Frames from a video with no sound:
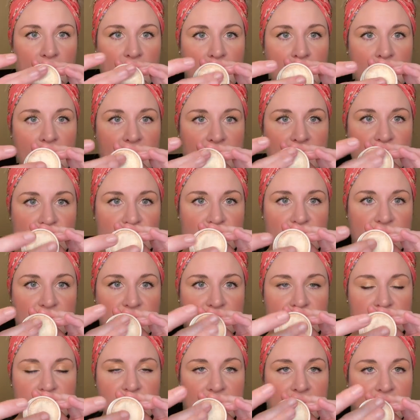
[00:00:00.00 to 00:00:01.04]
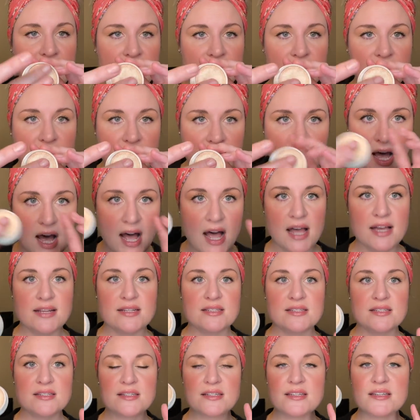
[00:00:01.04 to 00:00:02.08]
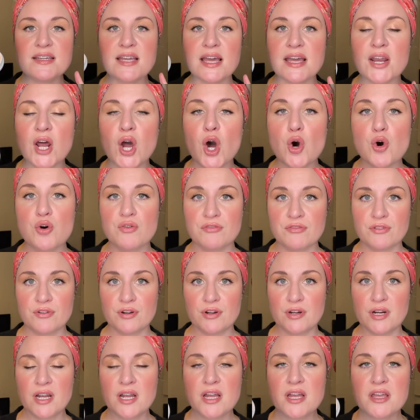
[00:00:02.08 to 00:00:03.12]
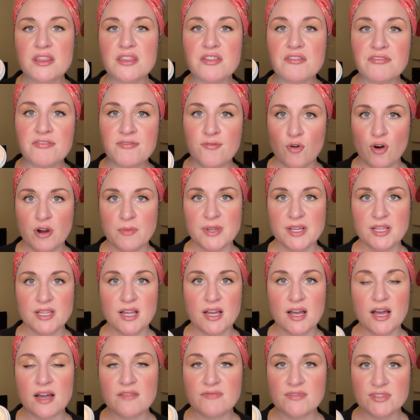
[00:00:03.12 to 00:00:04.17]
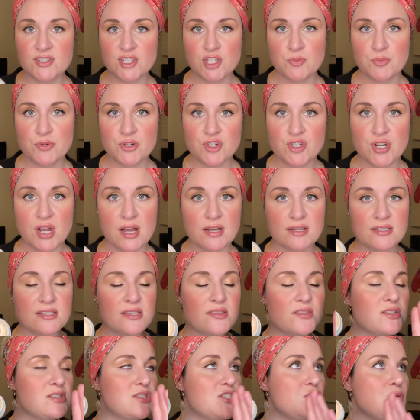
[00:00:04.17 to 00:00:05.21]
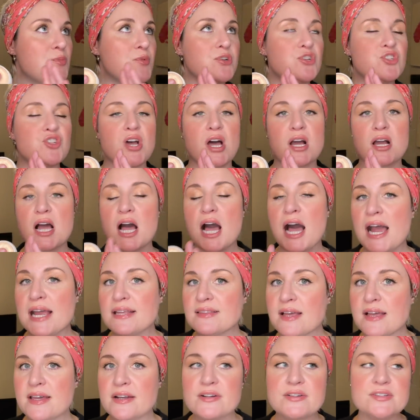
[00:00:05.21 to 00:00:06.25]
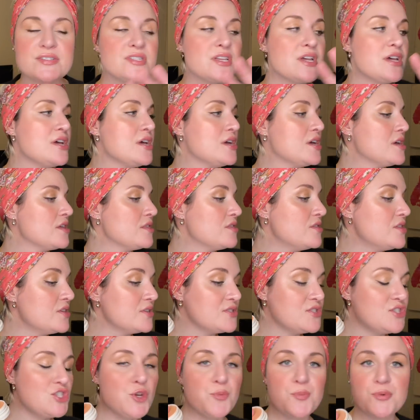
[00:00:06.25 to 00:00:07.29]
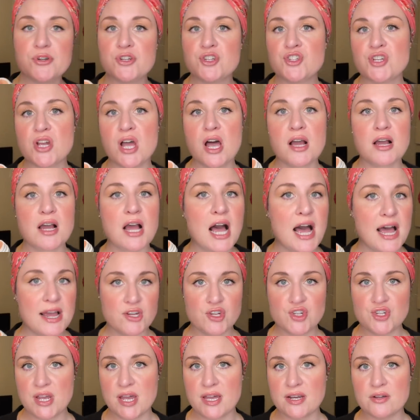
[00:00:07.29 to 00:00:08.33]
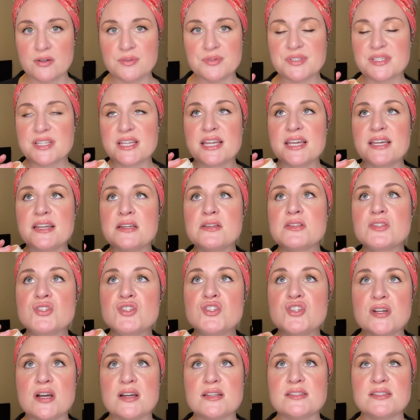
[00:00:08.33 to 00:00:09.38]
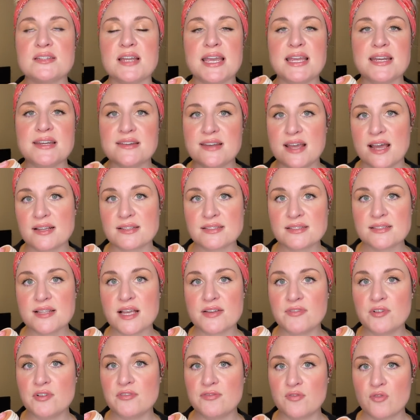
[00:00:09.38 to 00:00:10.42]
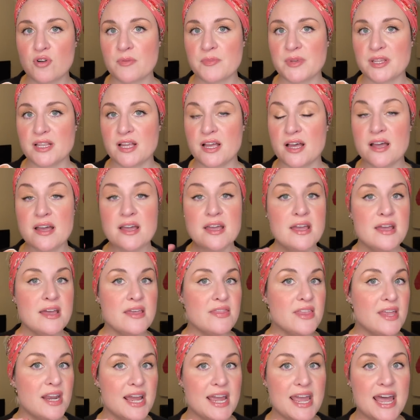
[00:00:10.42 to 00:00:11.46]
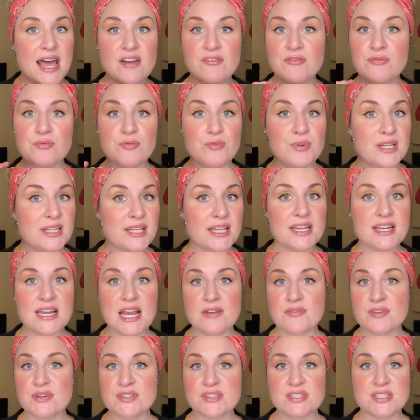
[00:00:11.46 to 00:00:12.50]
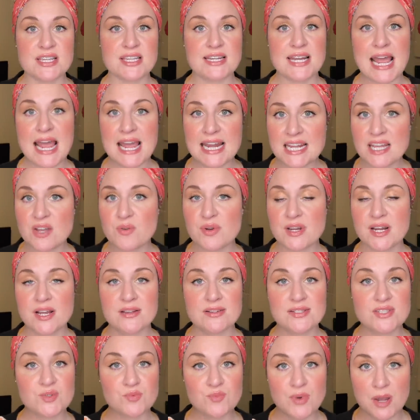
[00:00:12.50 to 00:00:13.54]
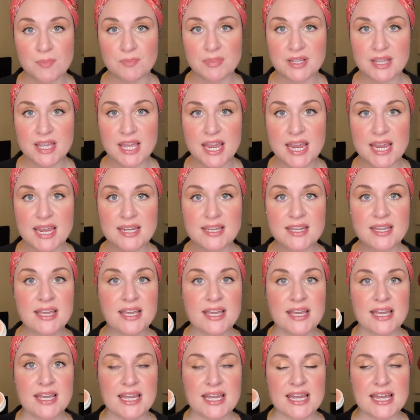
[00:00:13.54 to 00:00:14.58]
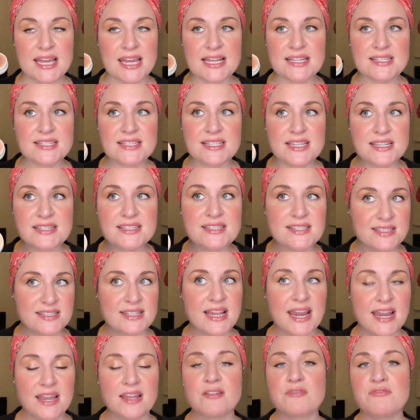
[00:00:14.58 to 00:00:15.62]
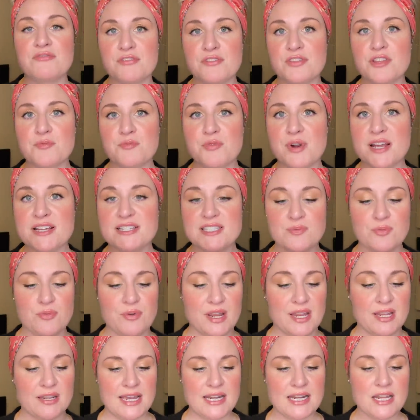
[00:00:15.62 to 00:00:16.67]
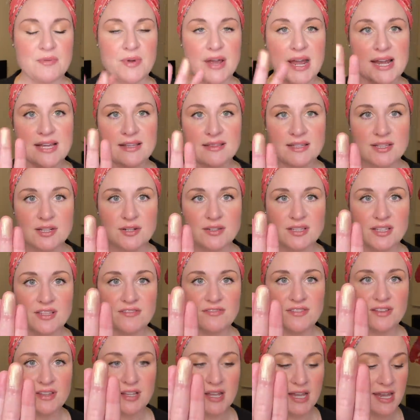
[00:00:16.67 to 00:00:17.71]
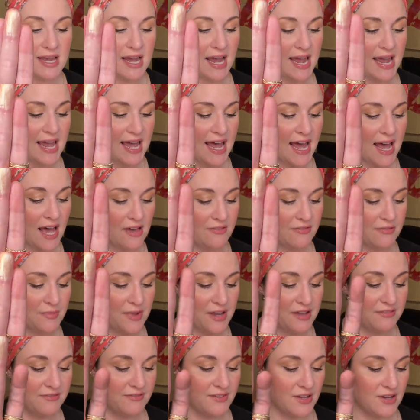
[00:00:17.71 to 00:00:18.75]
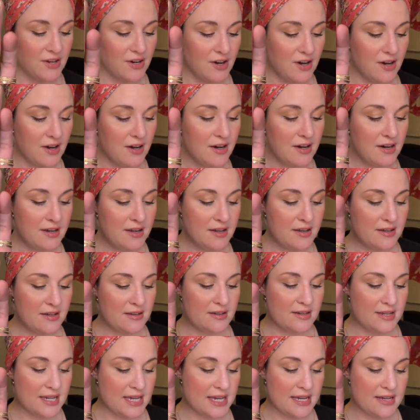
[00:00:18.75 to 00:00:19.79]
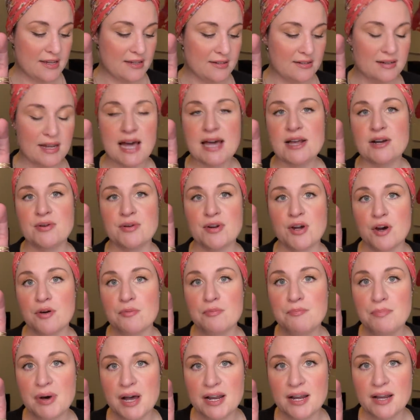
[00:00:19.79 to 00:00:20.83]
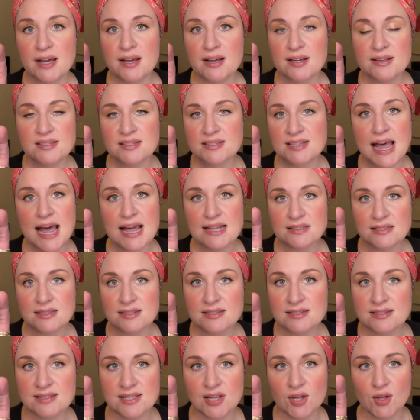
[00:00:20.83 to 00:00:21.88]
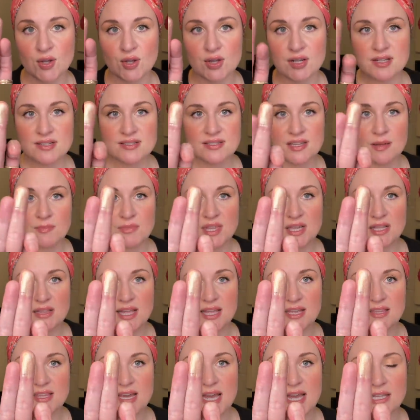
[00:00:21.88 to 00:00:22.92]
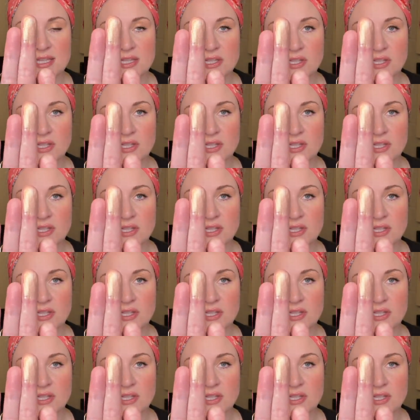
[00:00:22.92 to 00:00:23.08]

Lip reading: And I just cannot get over the formula of the Super Shocks, the Super Shock highlighters, the Super Shock eyeshadows. It is just a next level formula that I have really never seen anyone else replicate. It's insane for the price point. Anyway, I literally feel like I have my finger in, I don't know, butter, satin, silk, something like that.